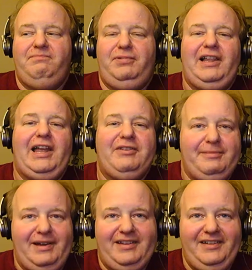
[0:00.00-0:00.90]
play
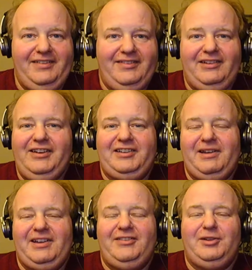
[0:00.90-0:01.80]
with my kids. Now, granted,
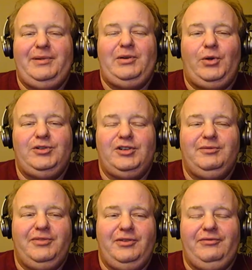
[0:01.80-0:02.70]
my kids are a little bit older,
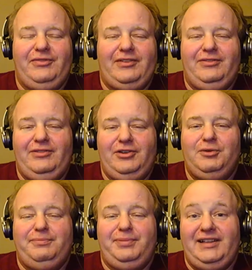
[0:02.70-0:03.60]
so the
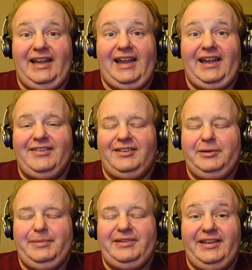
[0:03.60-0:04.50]
term play is a
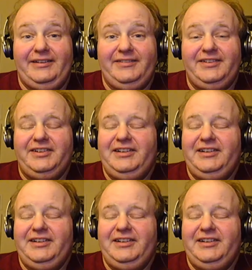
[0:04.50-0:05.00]
little bit different,